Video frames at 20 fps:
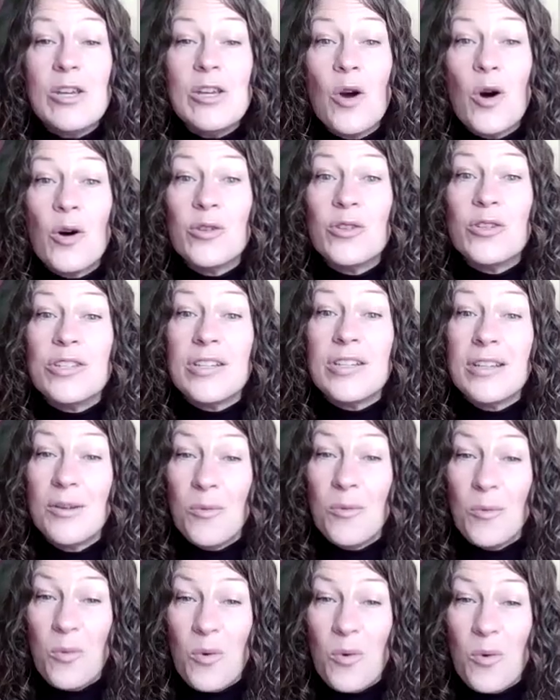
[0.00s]
Beyond
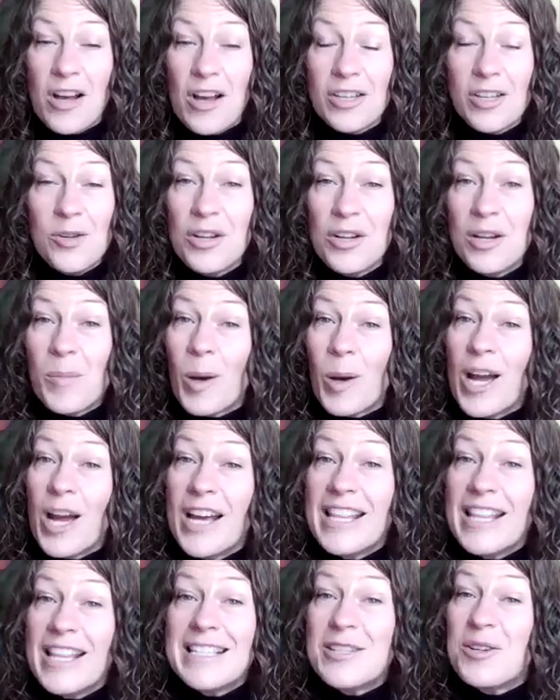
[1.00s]
work. You can
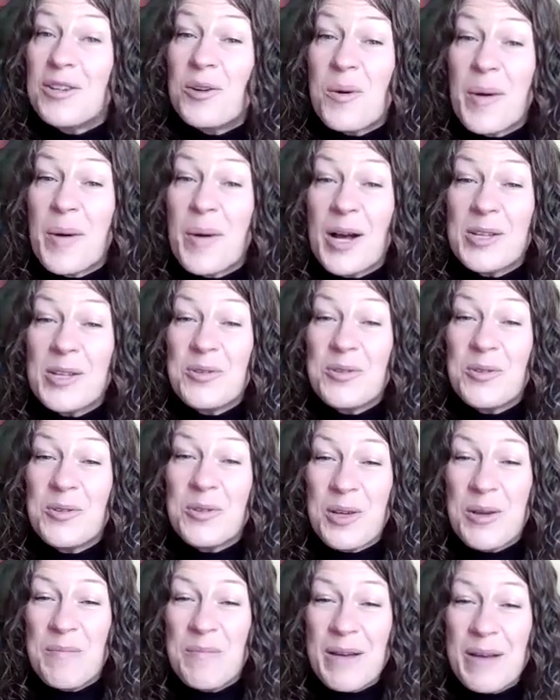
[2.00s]
apply this to your personal
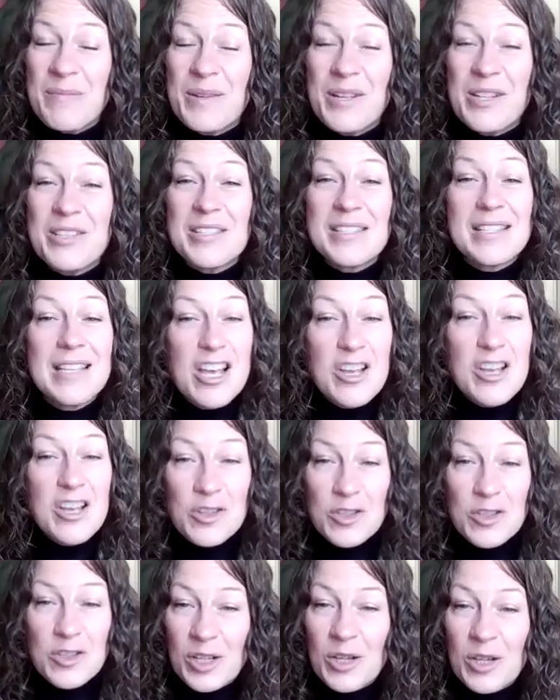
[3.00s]
commitments,
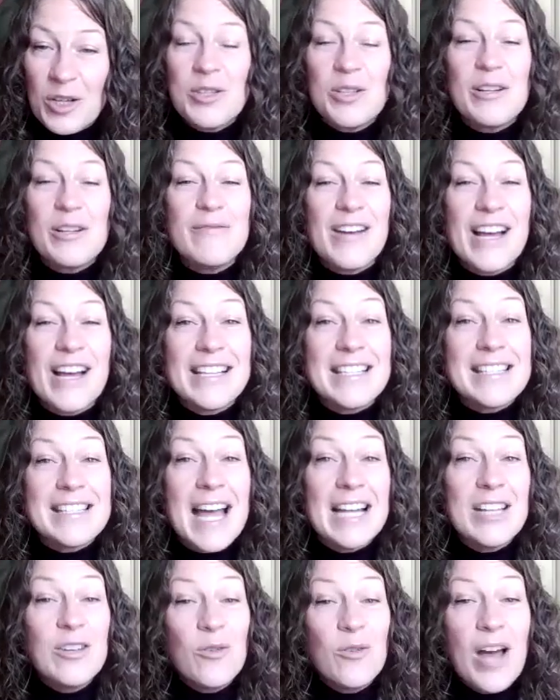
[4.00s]
social events,
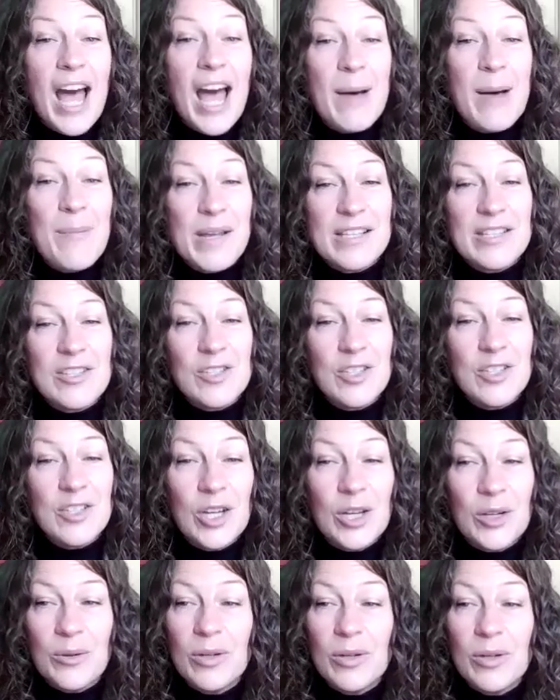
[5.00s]
and your habits
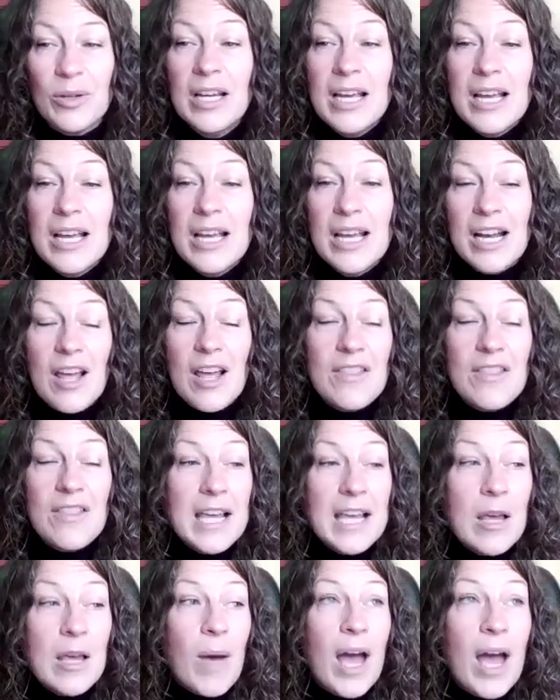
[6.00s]
too.
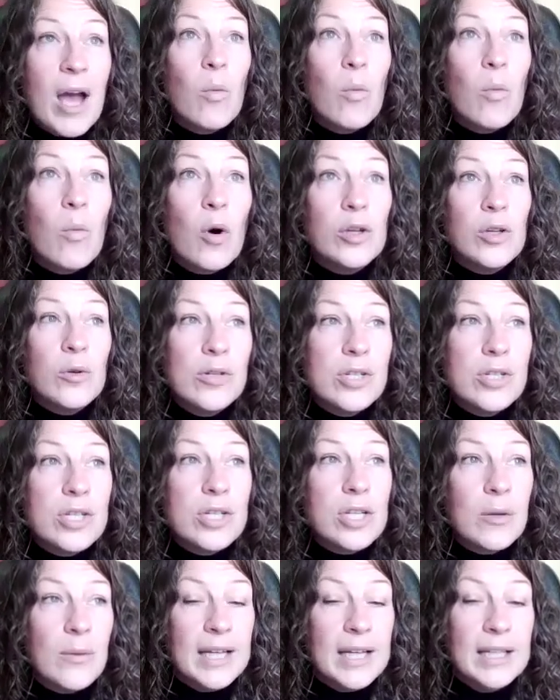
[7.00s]
Think about what you're
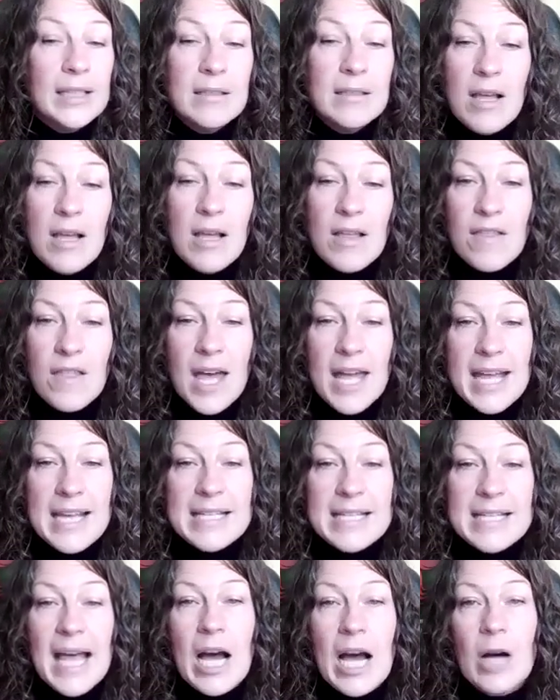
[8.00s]
doing that
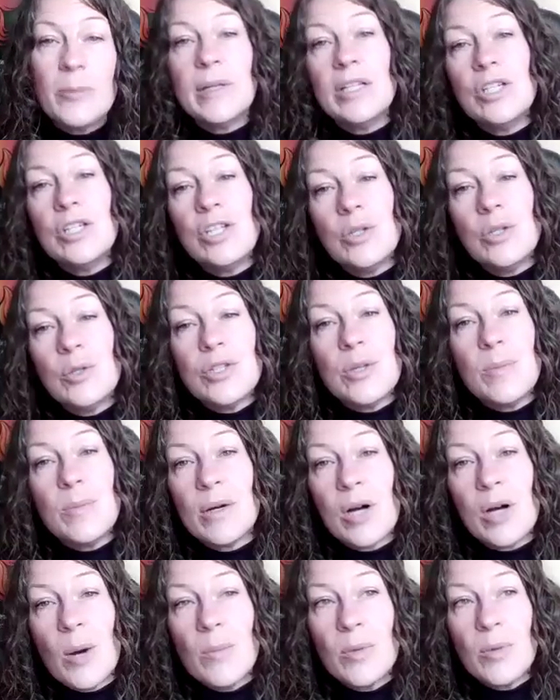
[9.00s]
is helping you to
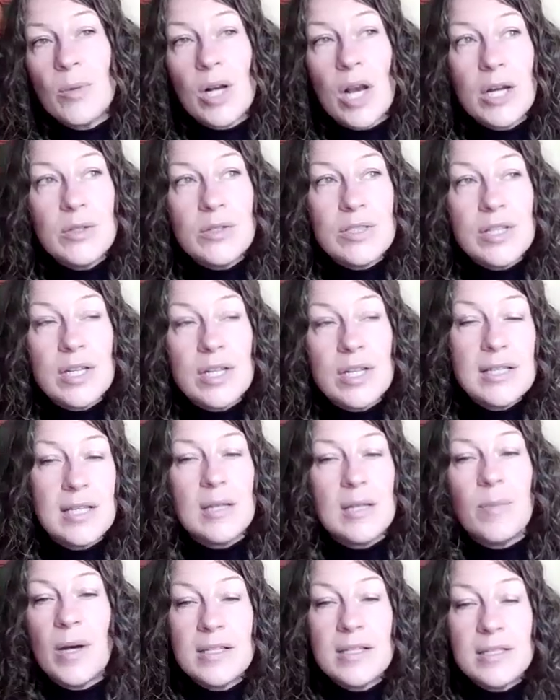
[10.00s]
become closer to
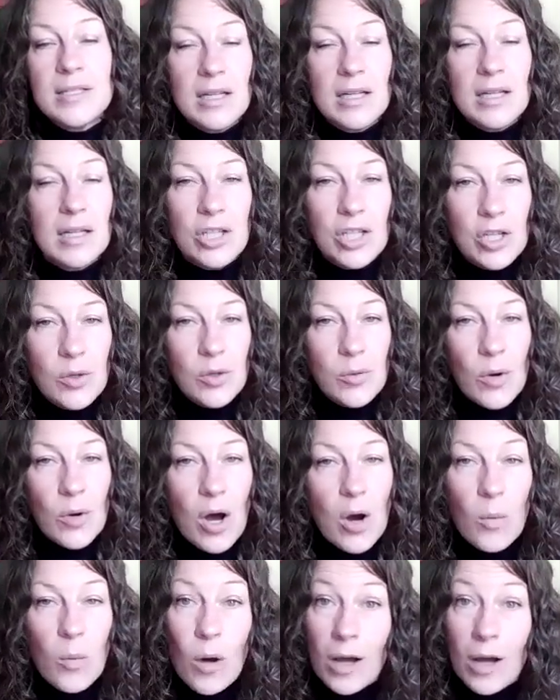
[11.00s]
the person that you
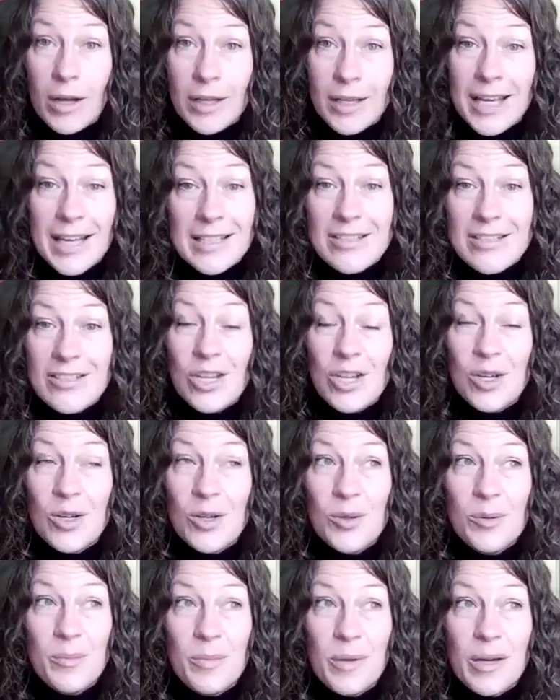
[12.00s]
are working
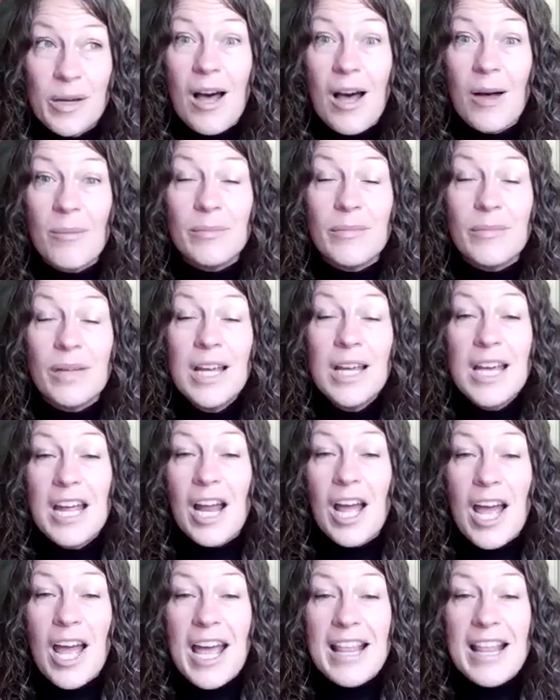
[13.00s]
to become.
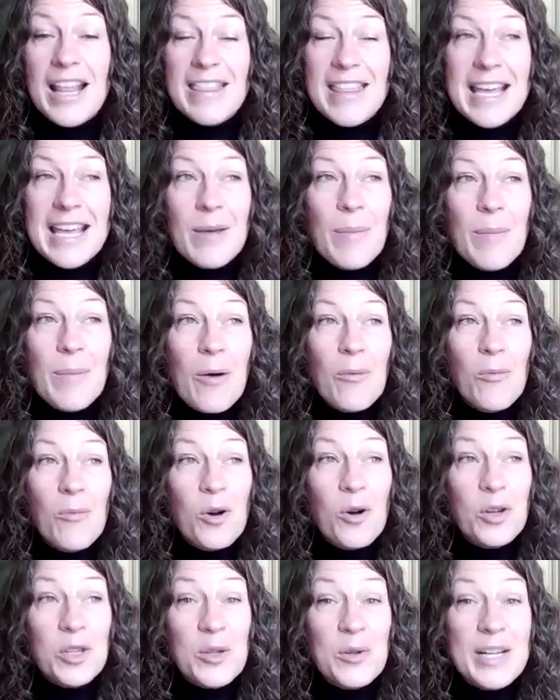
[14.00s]
Think about
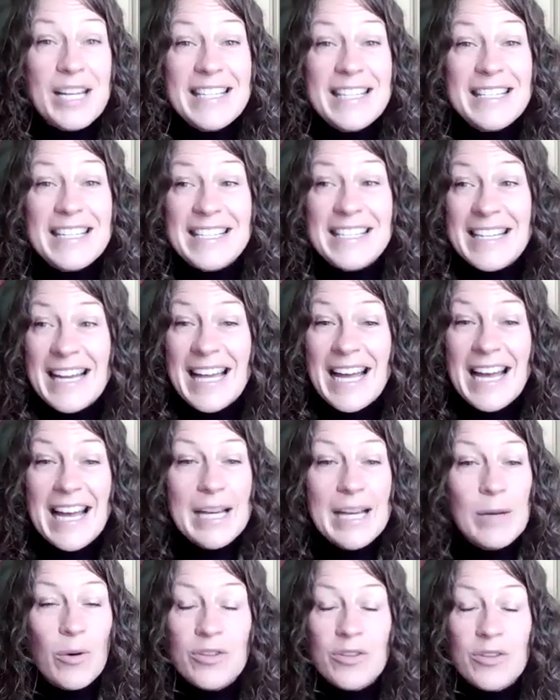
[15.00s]
what you need to
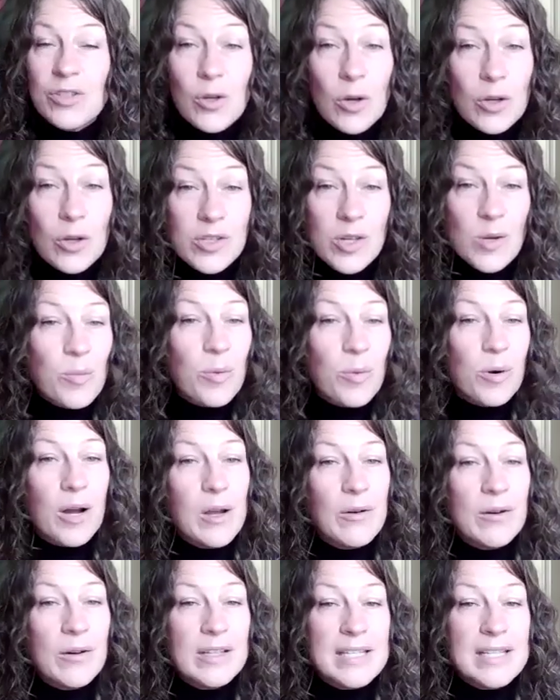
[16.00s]
delay, what's not a
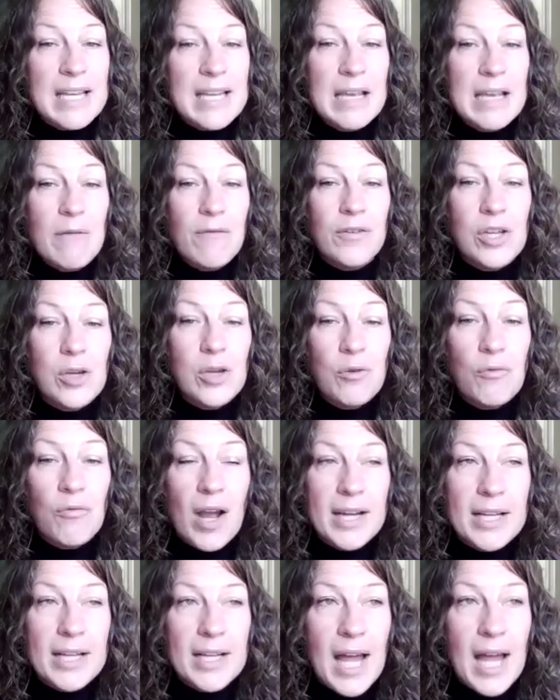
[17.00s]
priority for you
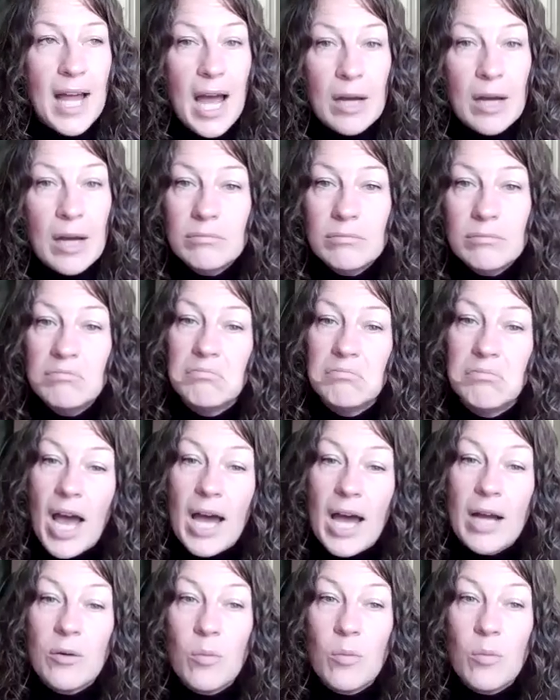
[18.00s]
right now,
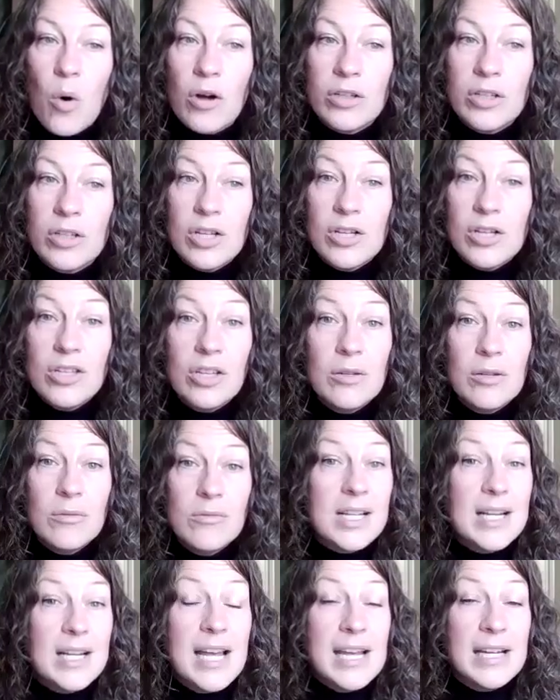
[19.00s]
and what can you
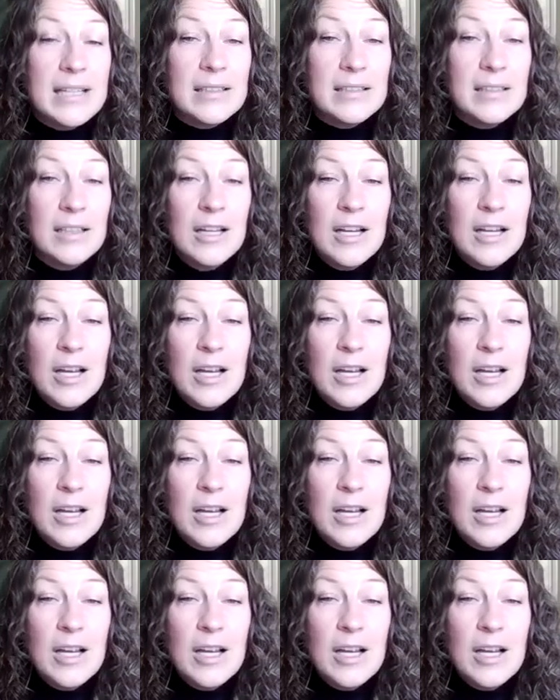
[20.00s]
delete?